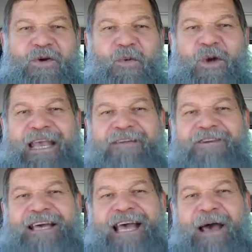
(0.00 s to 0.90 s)

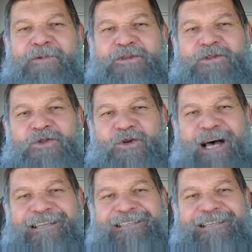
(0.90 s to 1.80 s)
Whatever happens
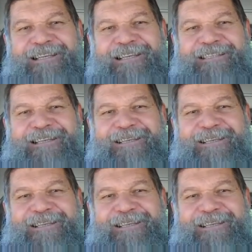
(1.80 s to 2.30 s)
to us is